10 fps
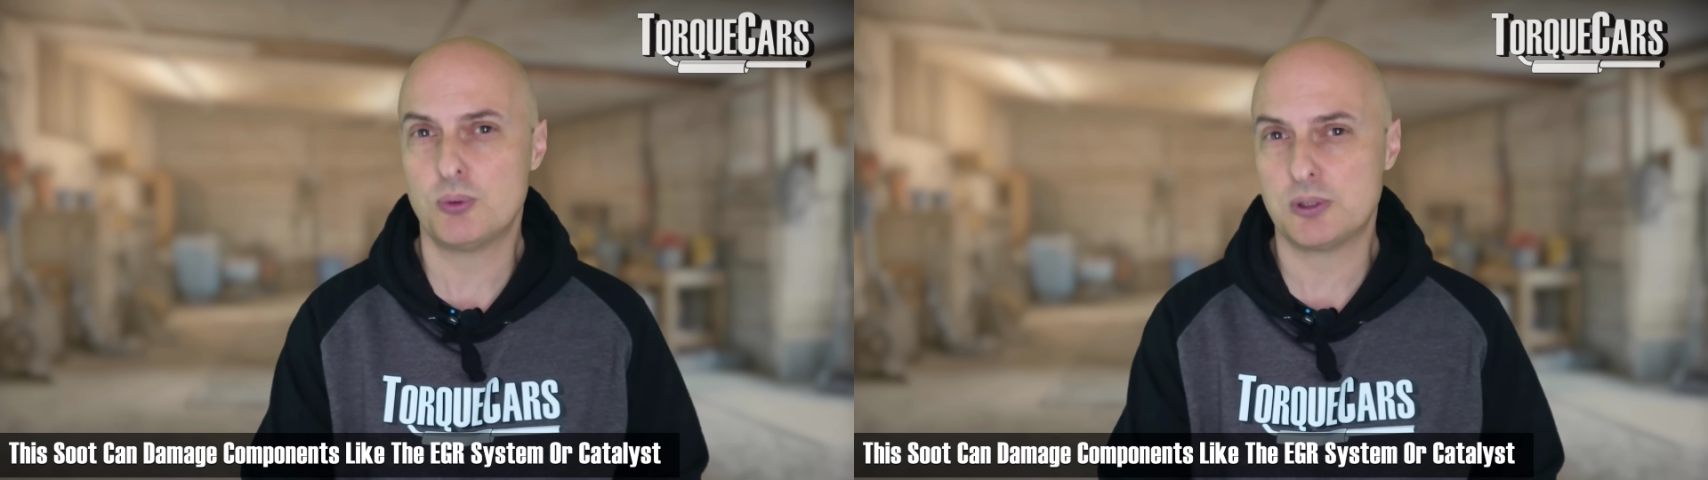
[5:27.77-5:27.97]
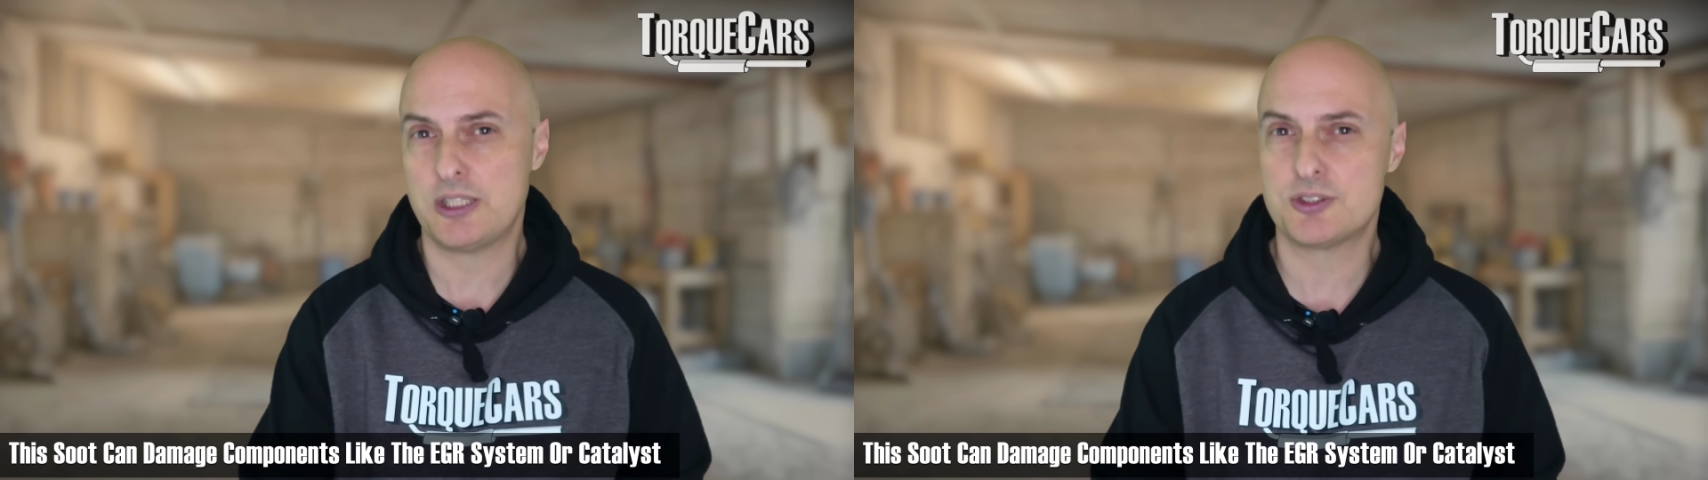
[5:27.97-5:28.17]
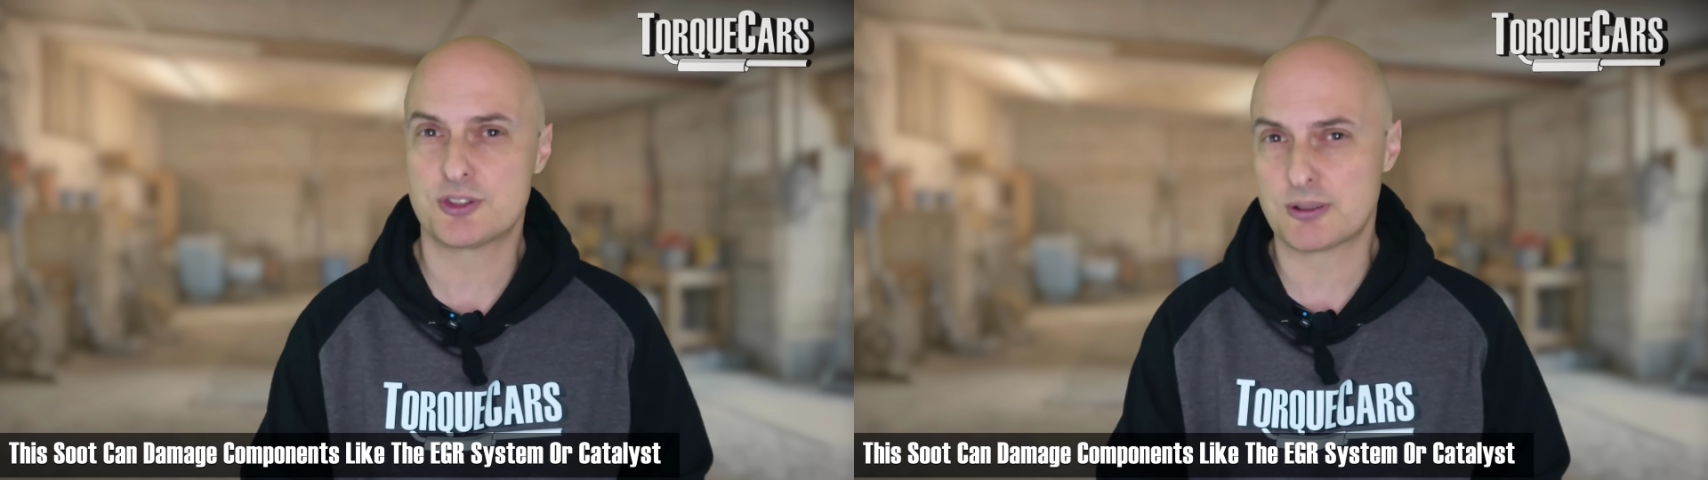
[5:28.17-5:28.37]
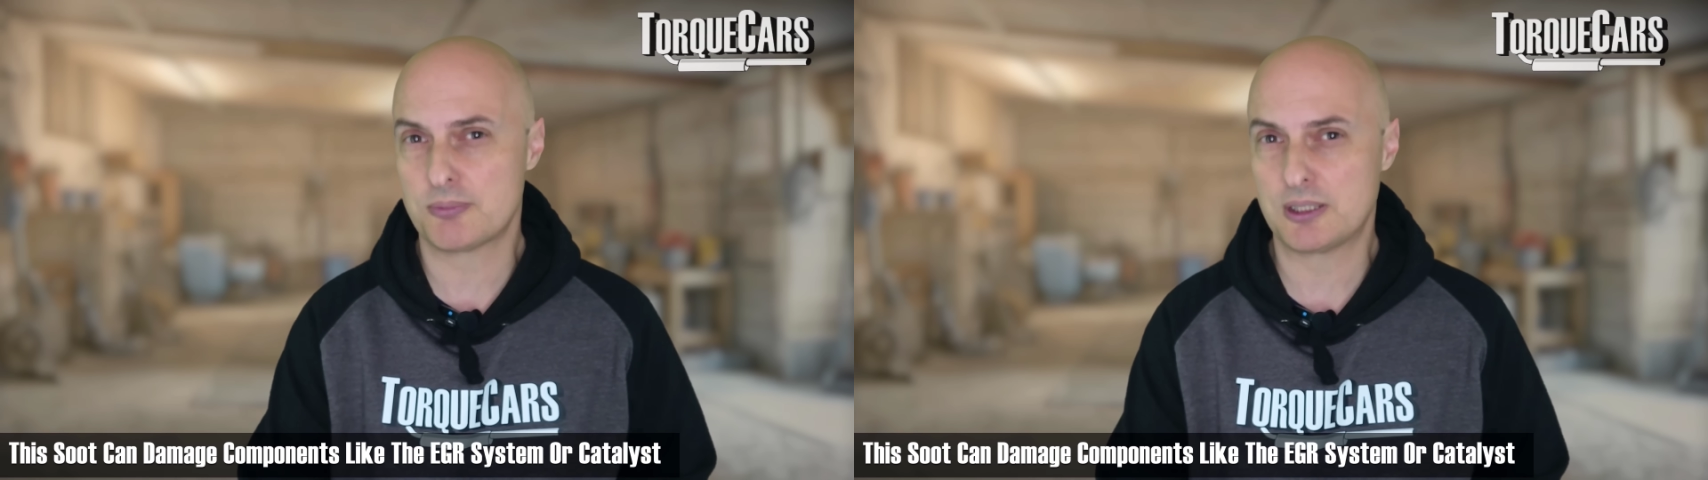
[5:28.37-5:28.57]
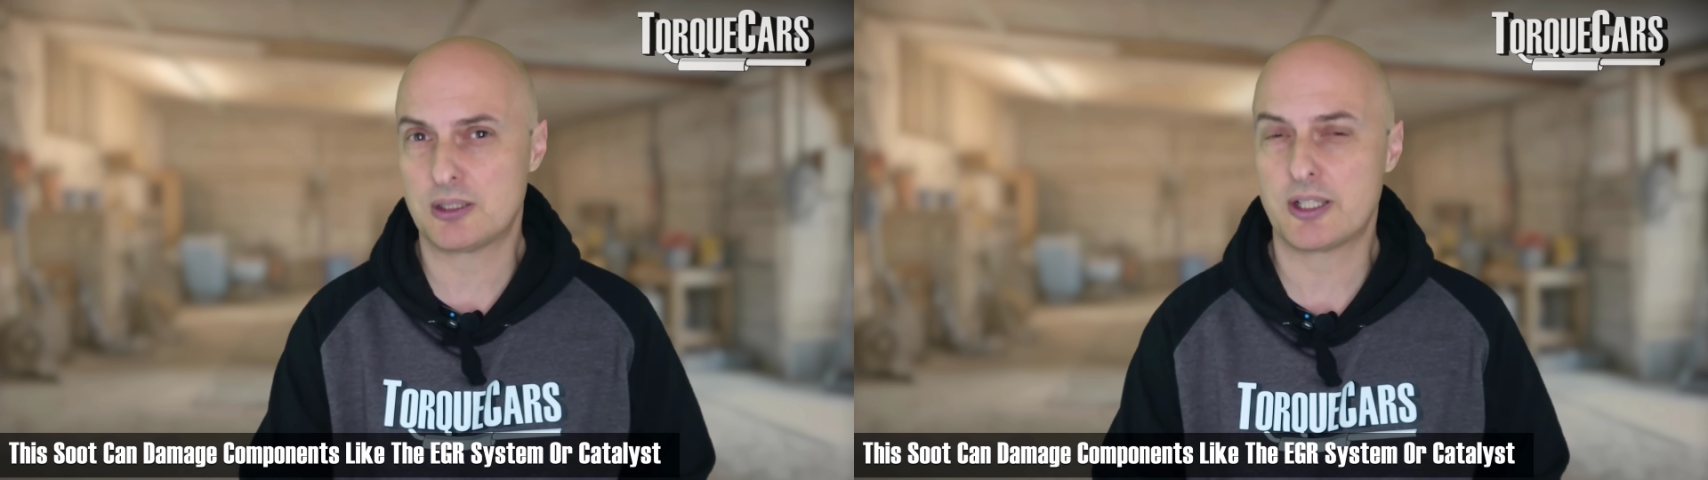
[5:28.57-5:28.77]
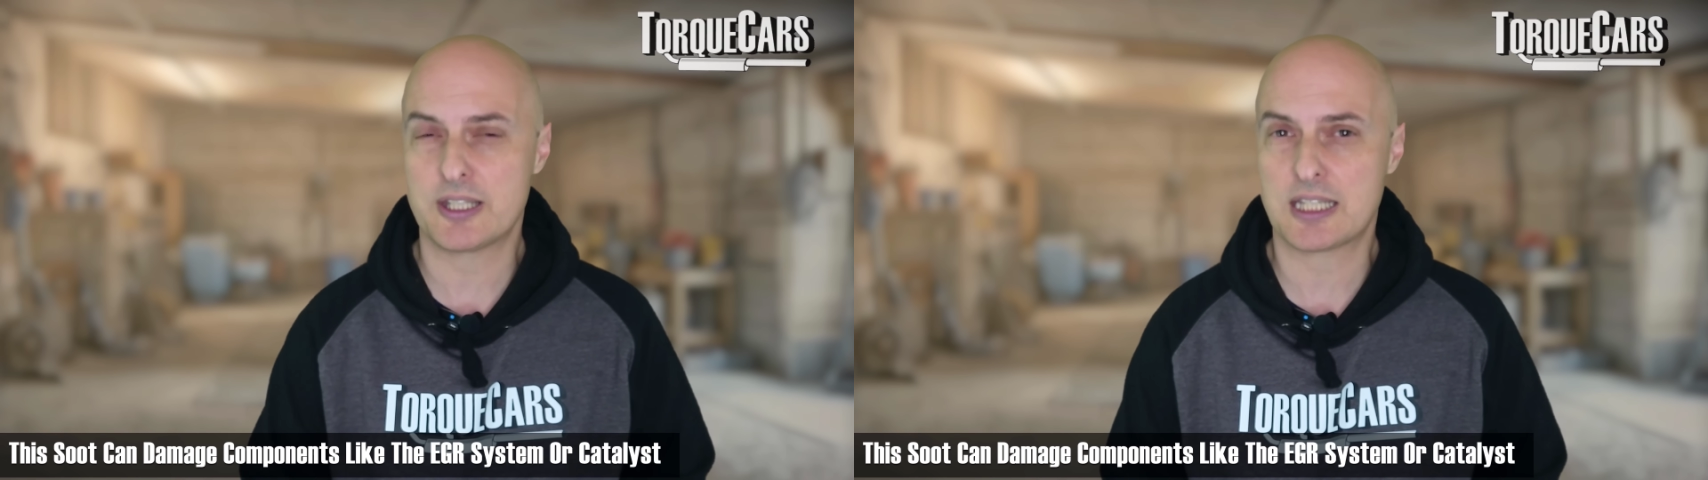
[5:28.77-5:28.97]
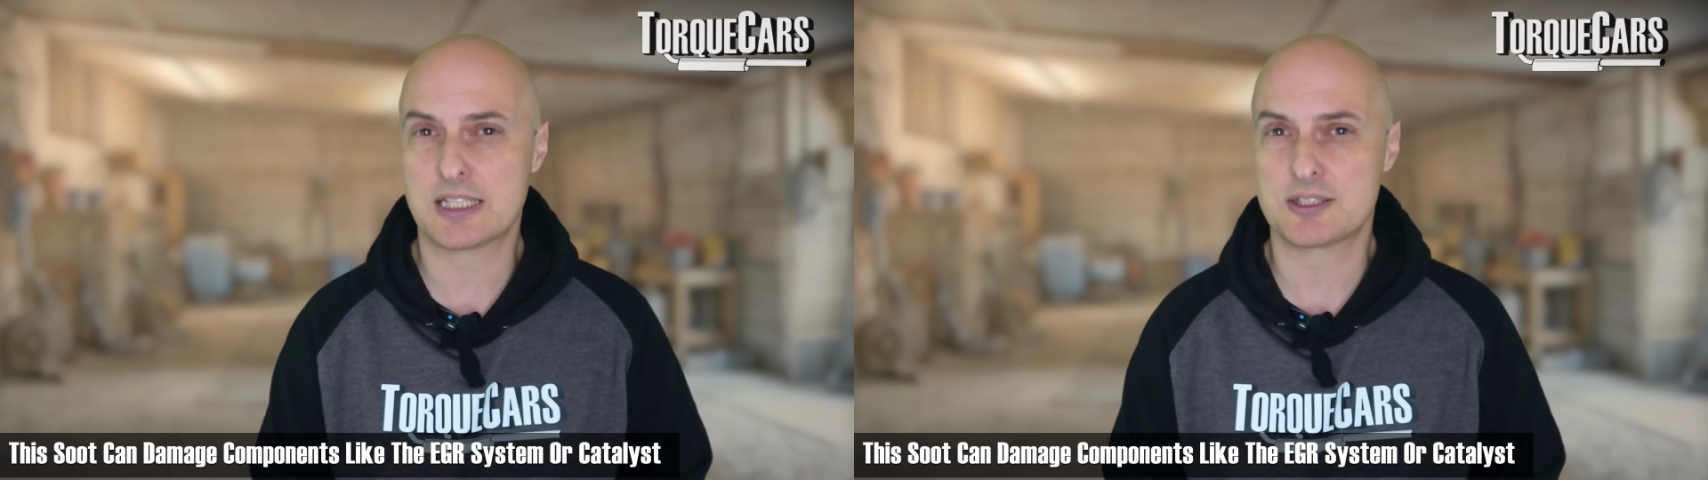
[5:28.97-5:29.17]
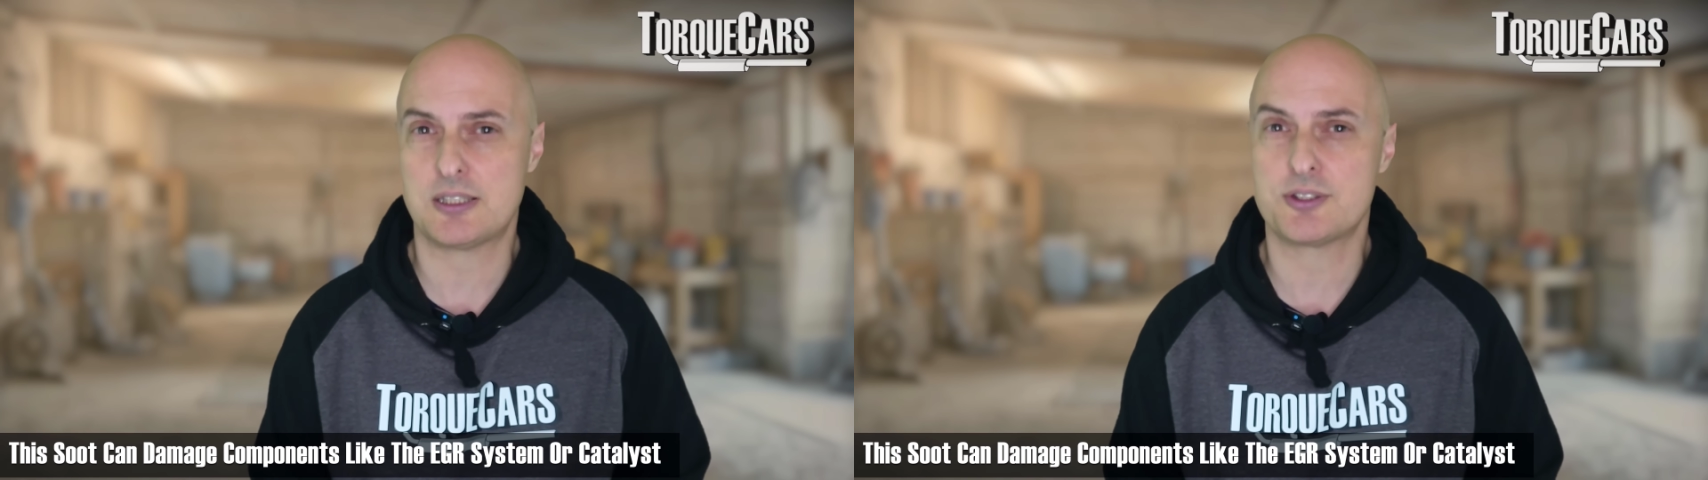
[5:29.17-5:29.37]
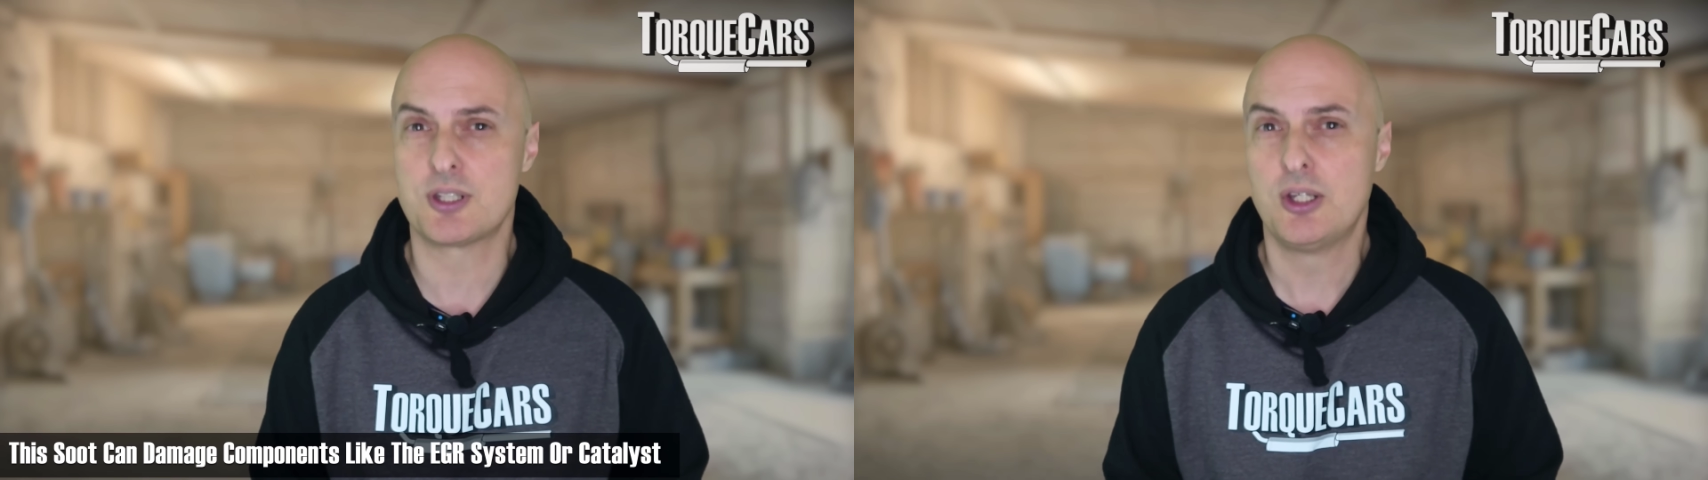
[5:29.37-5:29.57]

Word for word: into something like the catalyst,